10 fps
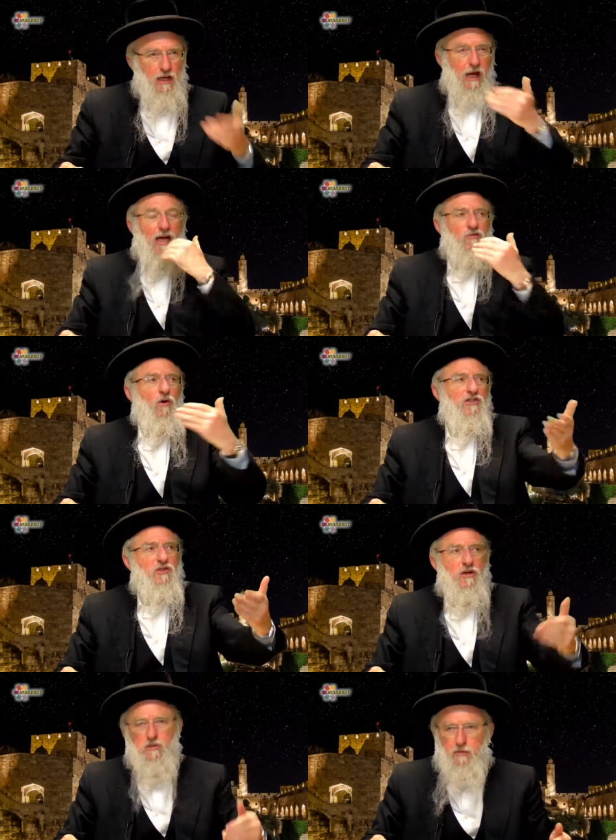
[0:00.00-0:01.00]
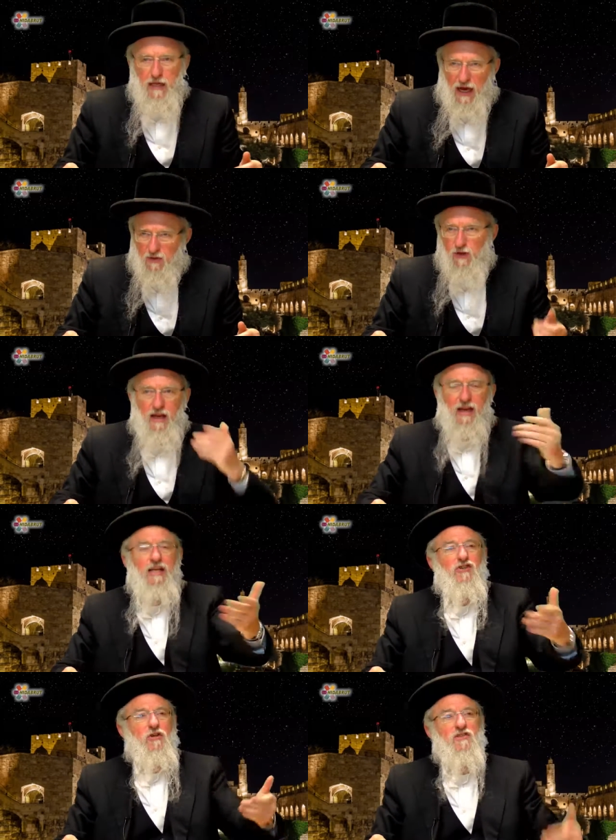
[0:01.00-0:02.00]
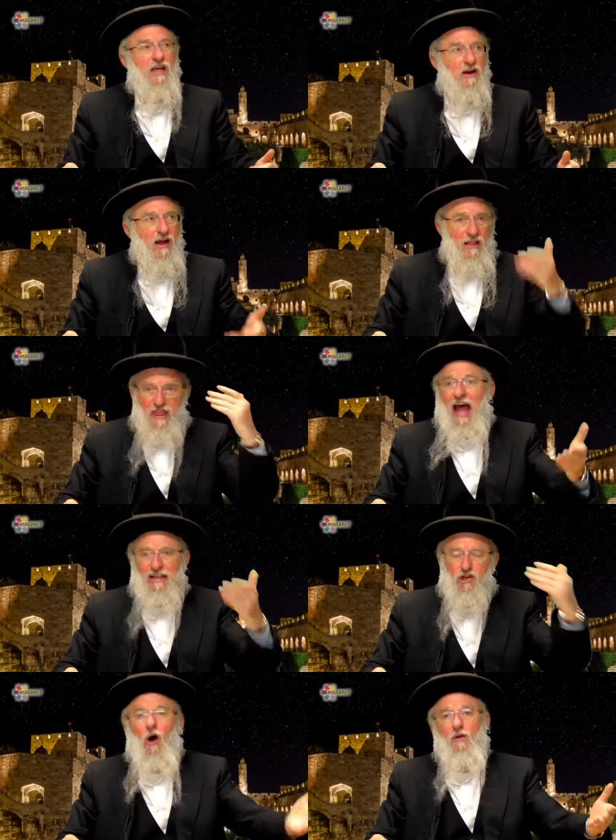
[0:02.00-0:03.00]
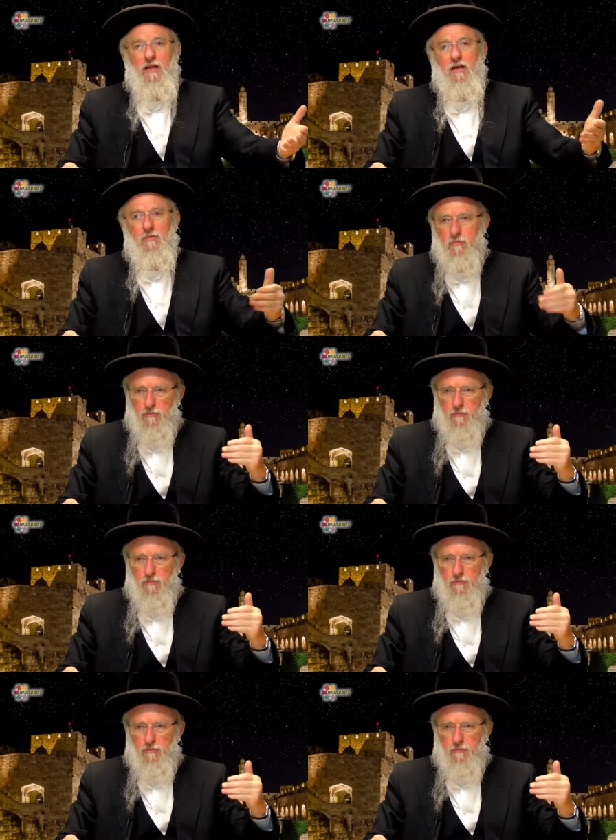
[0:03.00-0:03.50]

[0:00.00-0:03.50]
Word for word: God's voice is going to speak out of it. An angel is there. That's holy.